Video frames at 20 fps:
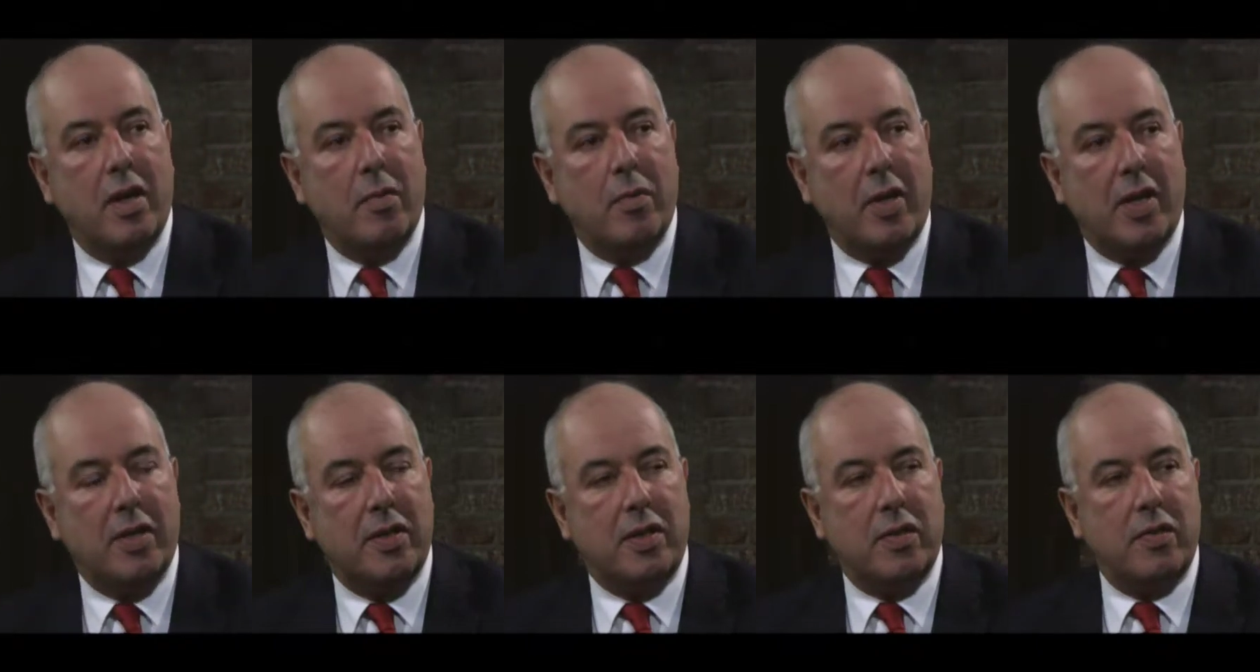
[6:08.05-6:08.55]

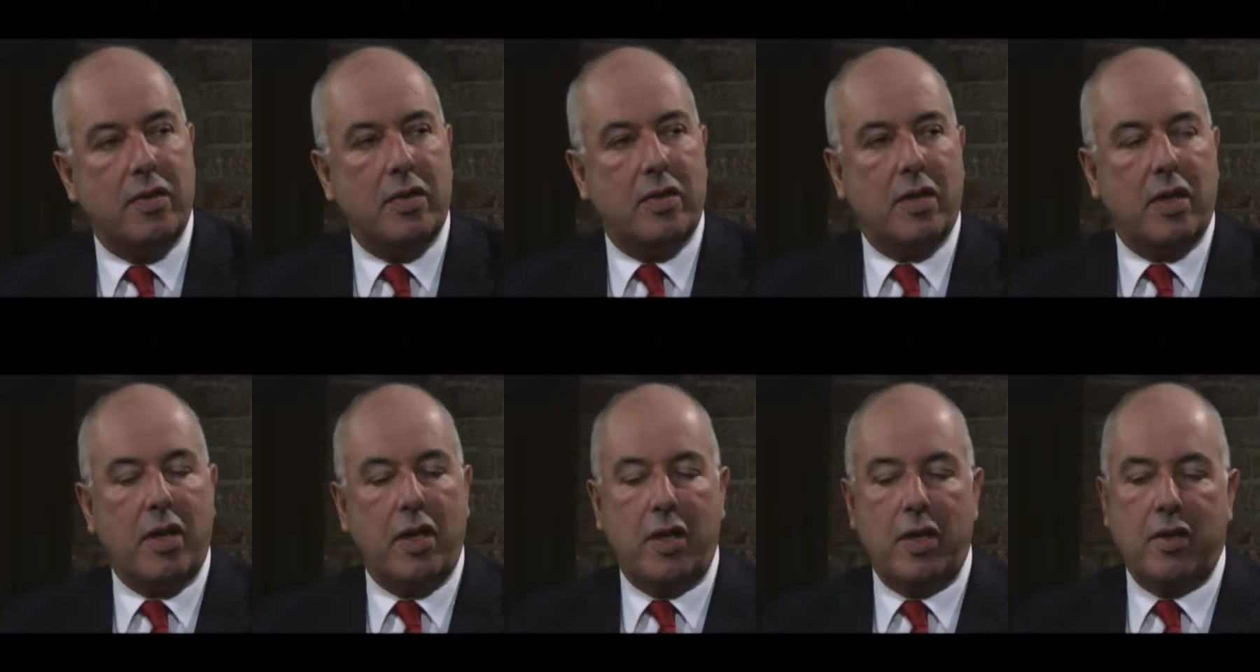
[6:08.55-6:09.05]
Brazil is,
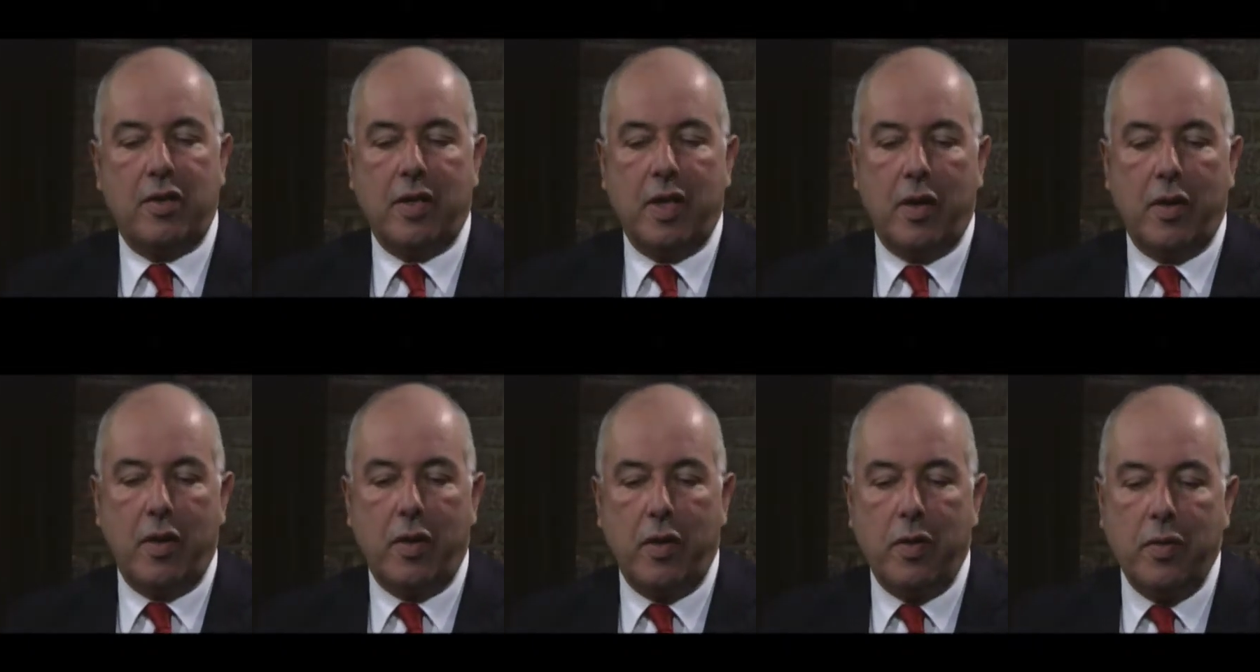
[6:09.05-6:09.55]
is a
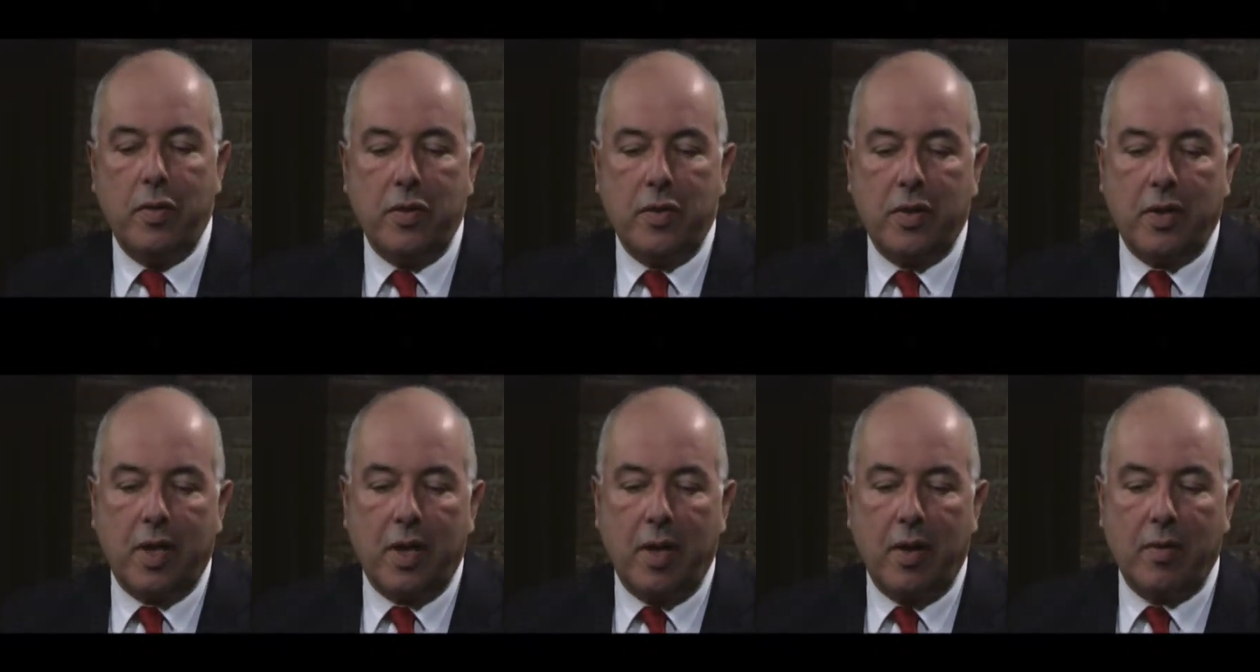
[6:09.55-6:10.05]

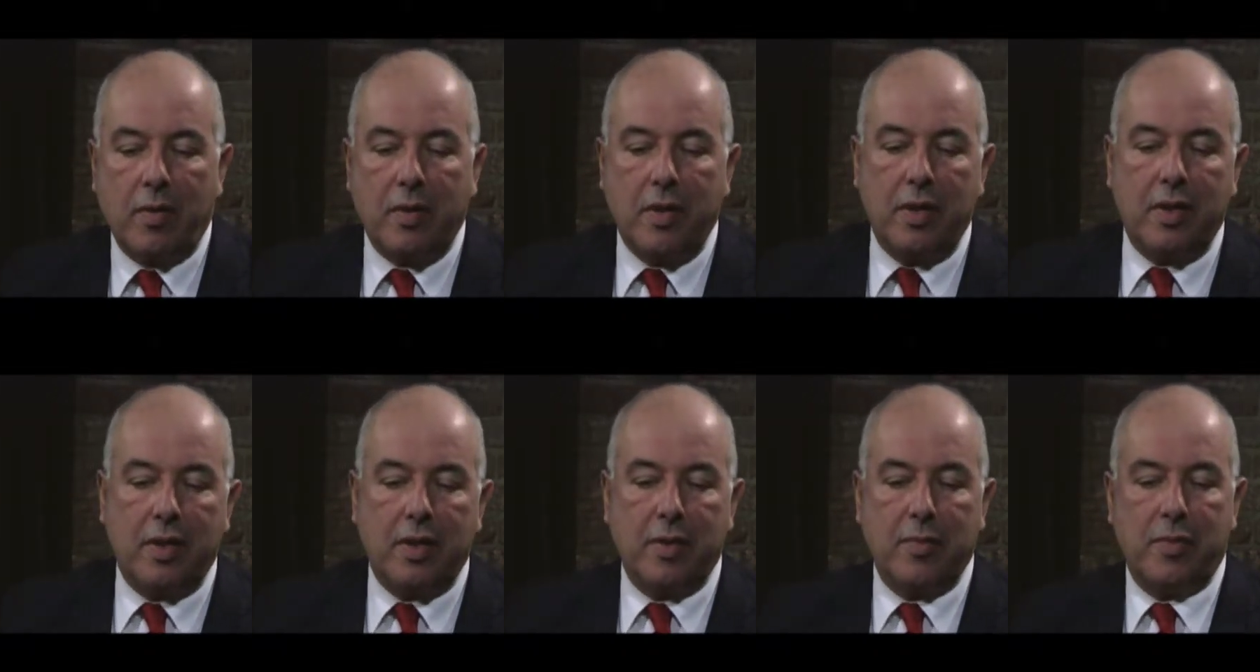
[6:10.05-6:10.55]
huge country
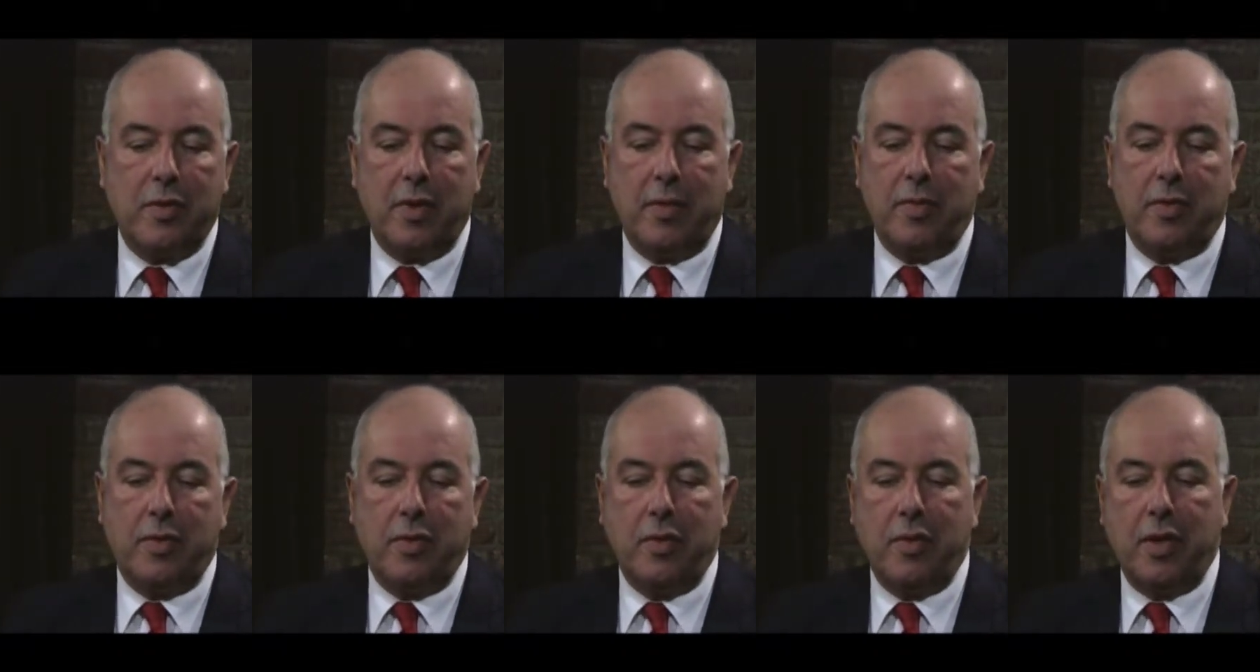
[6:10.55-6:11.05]
in terms
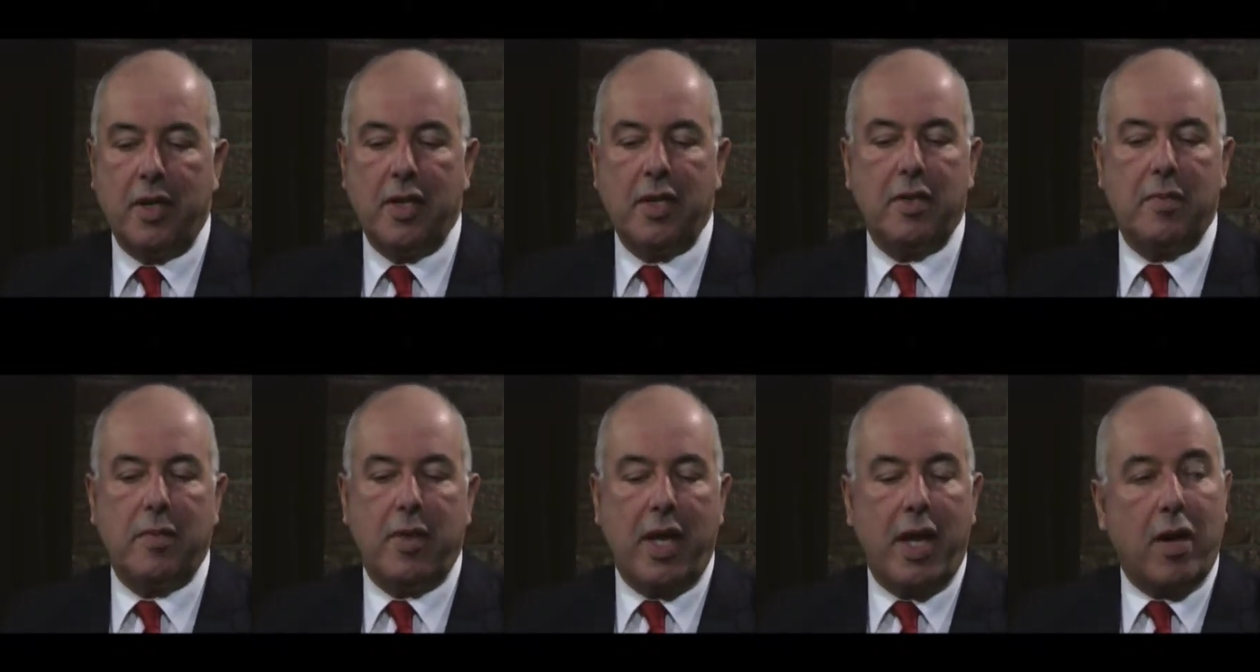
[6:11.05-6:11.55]
of
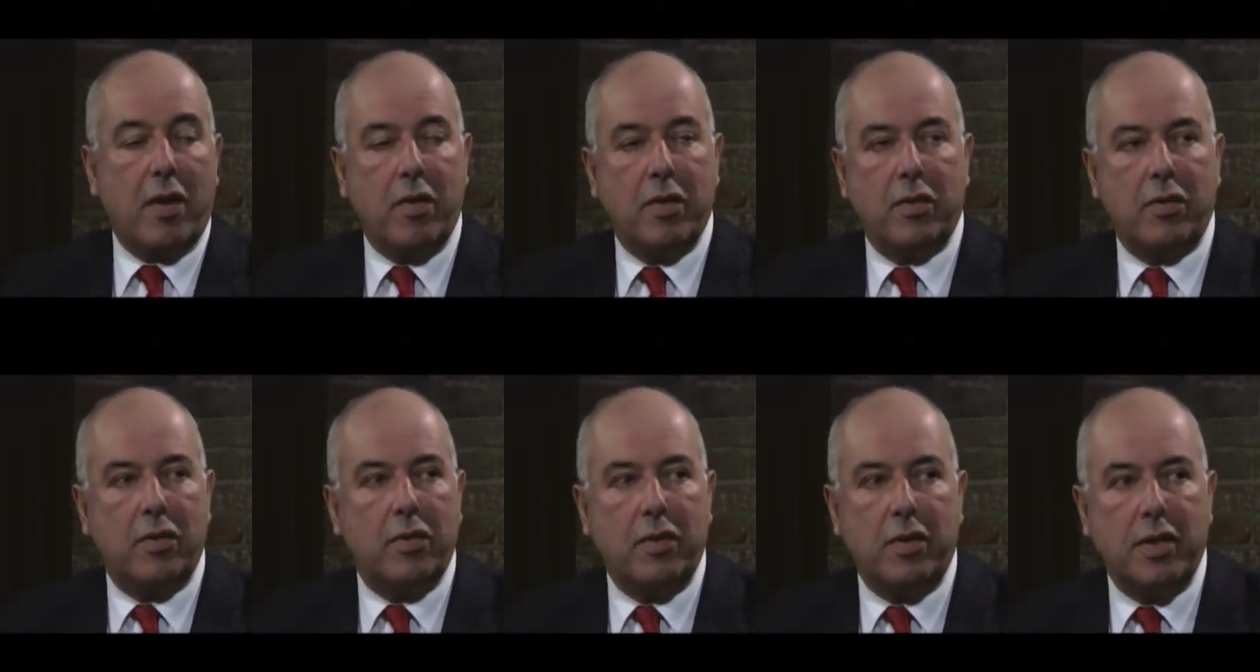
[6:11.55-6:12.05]
tourism,
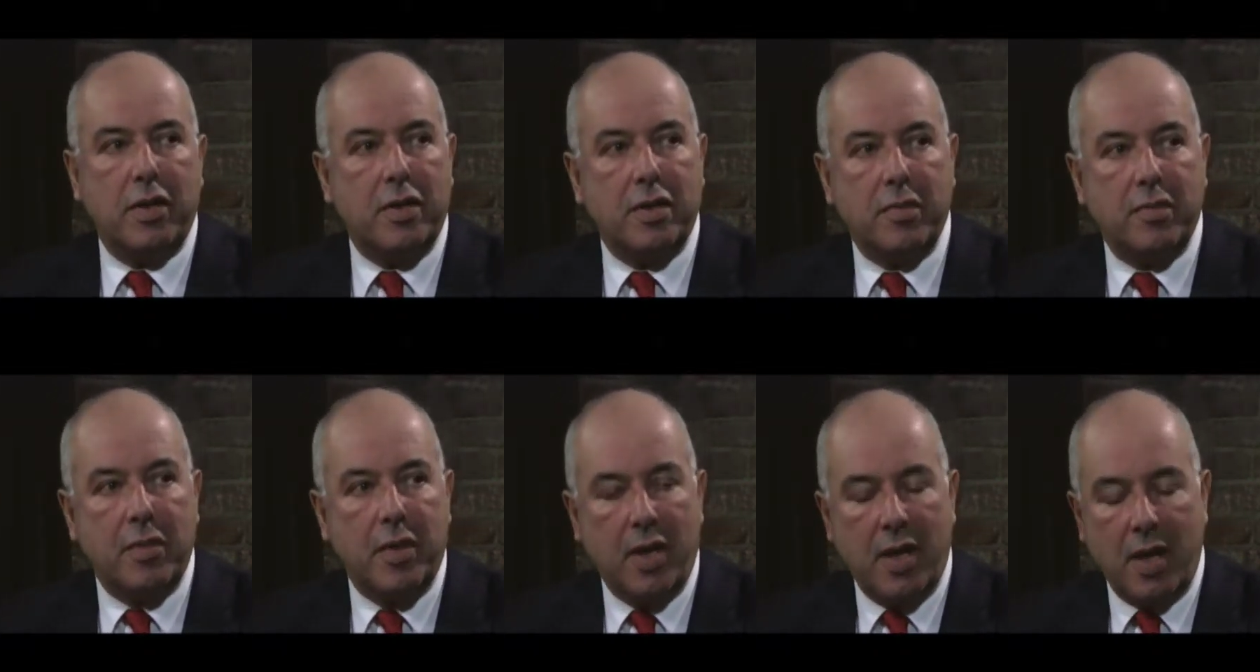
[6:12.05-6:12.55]
ecotourism.